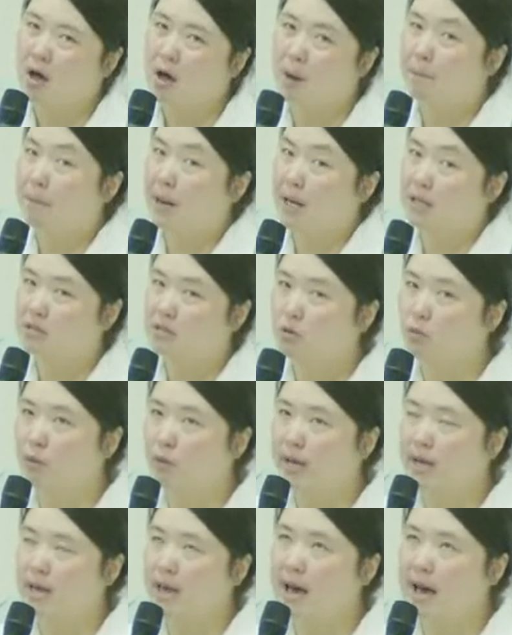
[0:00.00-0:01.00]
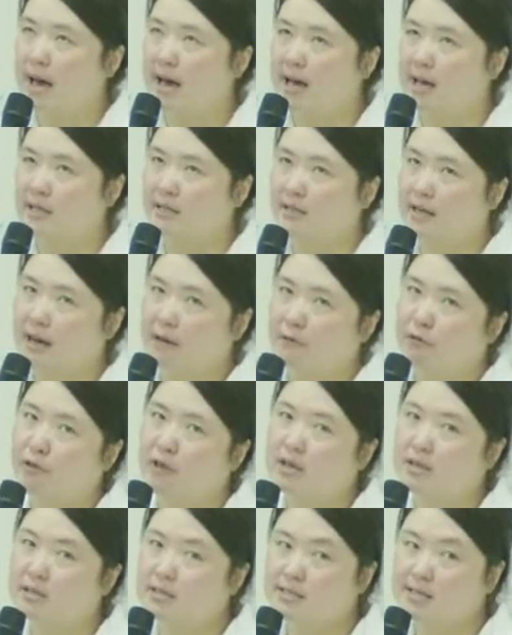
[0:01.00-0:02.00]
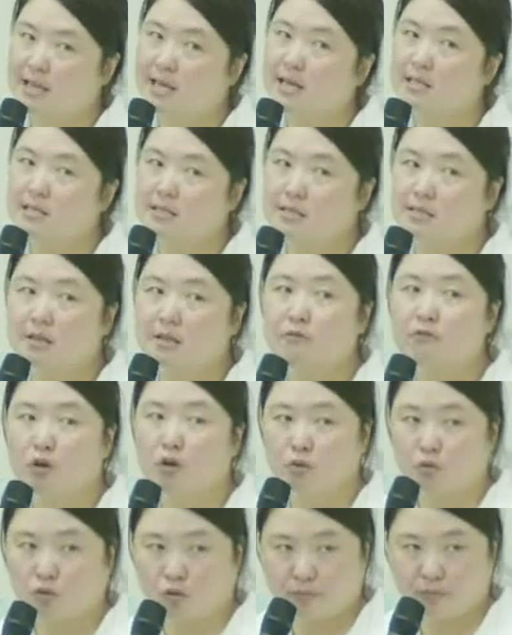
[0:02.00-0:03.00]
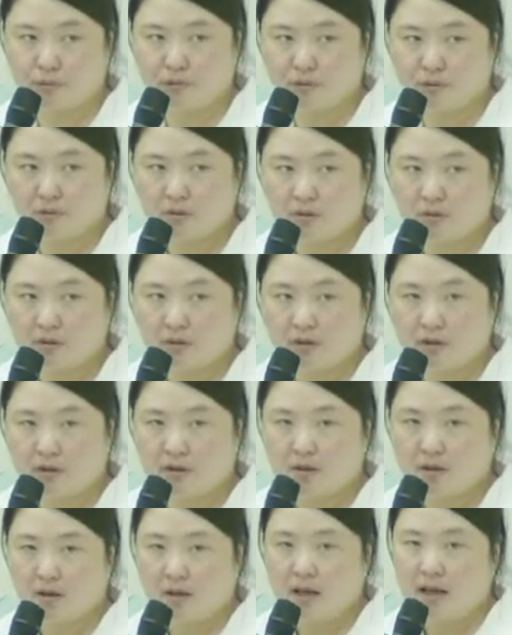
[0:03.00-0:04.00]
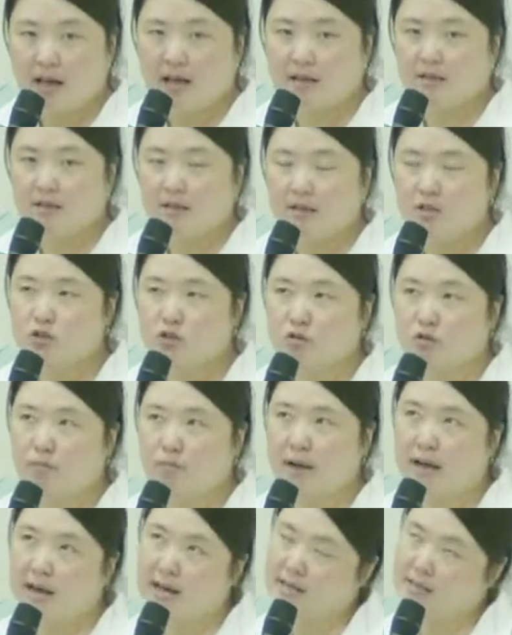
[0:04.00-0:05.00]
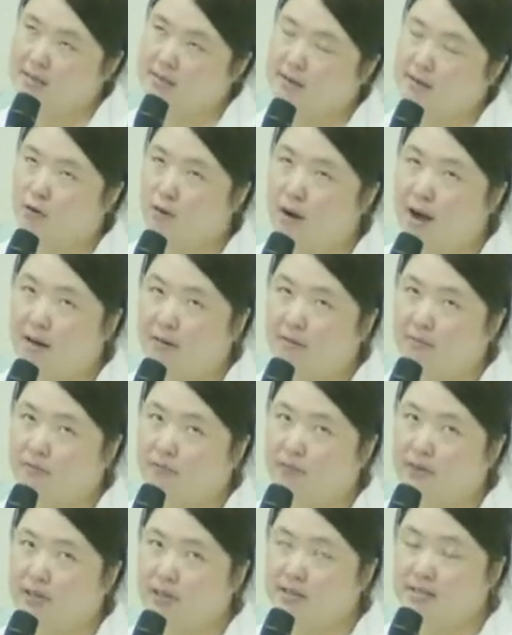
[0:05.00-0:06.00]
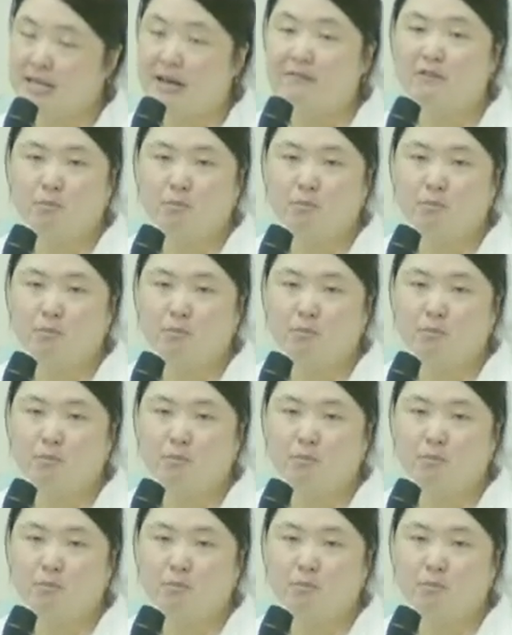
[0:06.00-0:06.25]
but we had, I think, 6 different groups, and each group has around 7